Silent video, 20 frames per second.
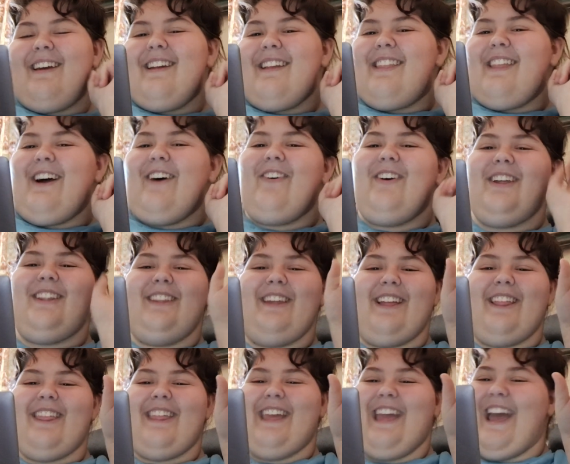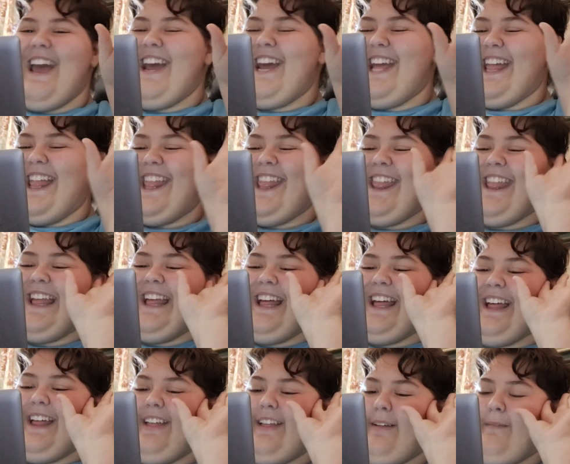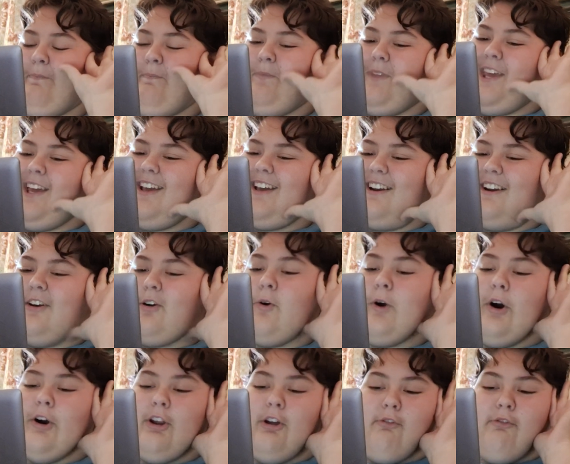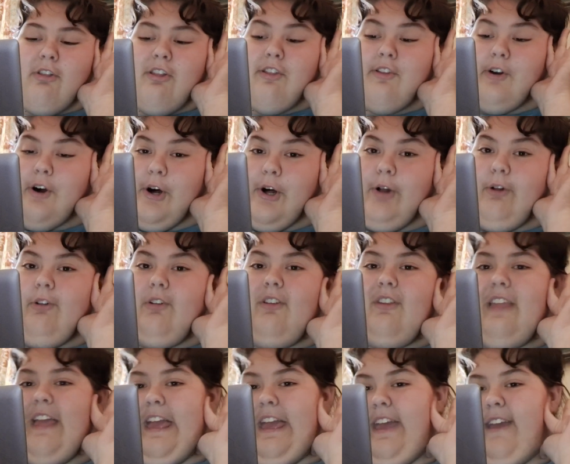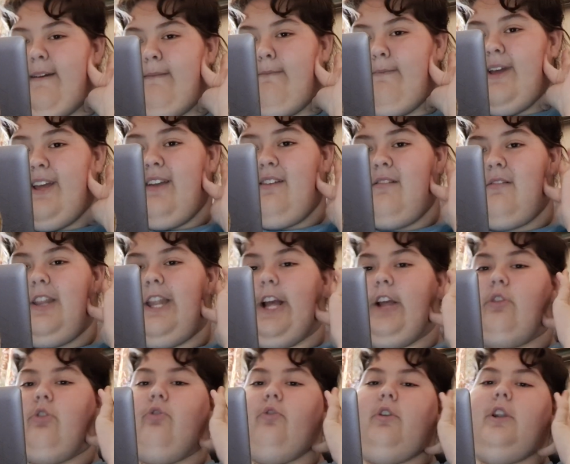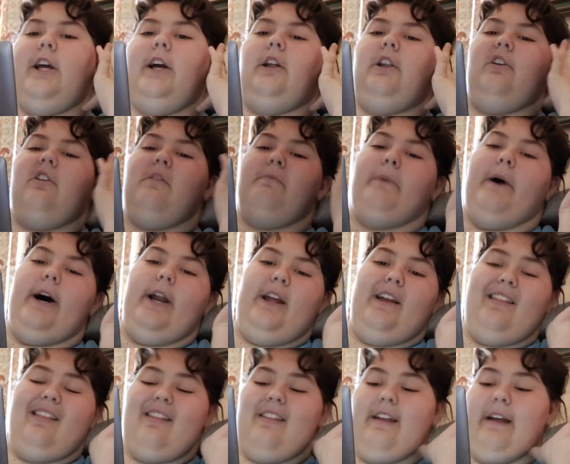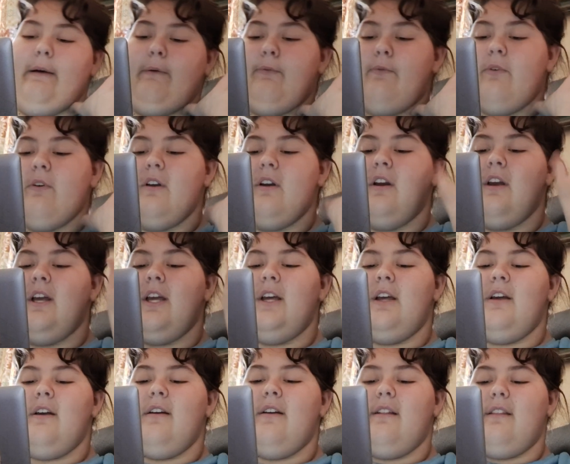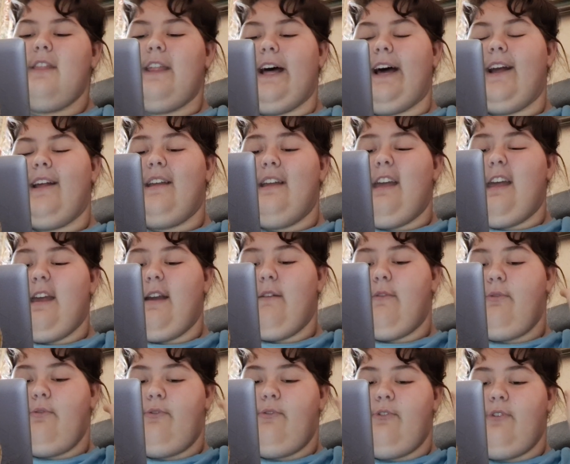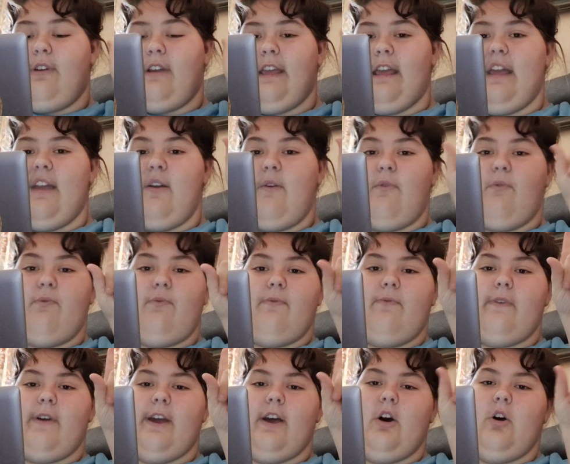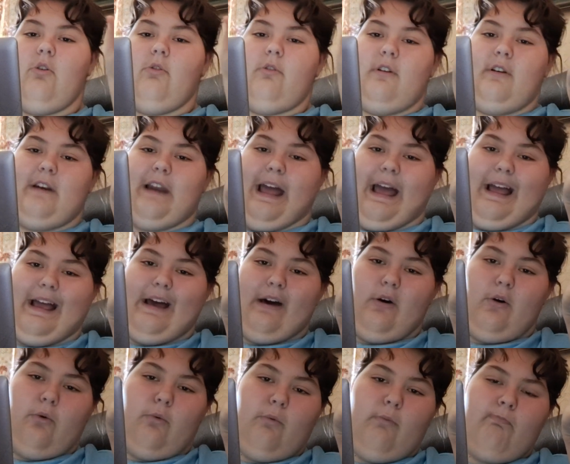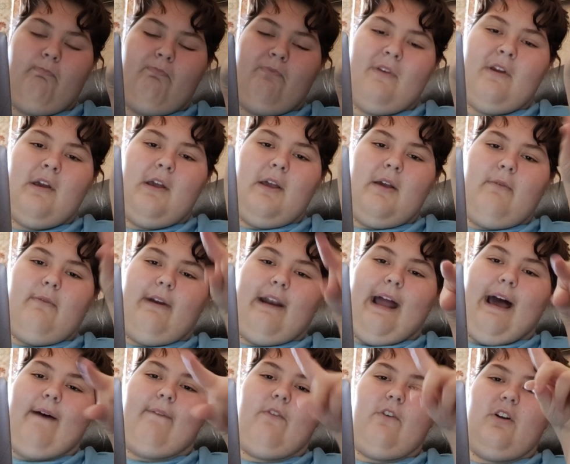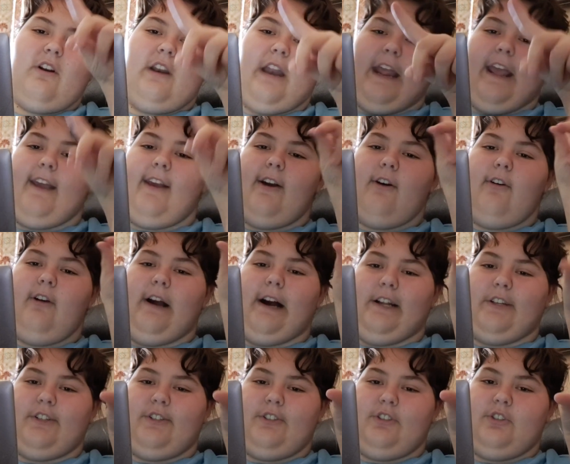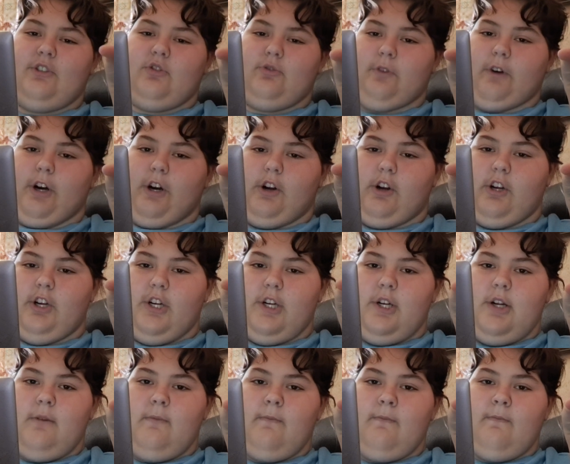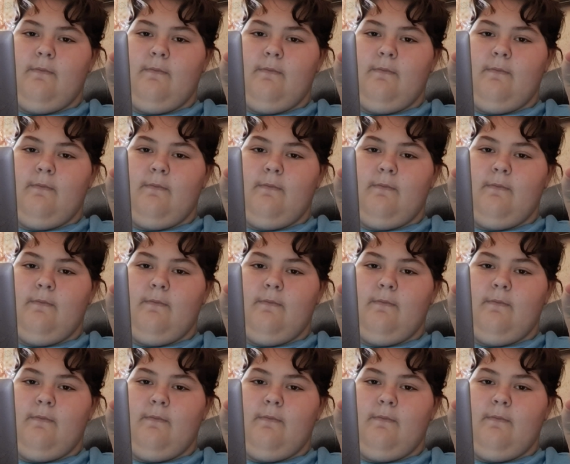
So in this case, Kronos told him, like through like Luke's body and stuff, that if he failed now, whenever Nico got stronger,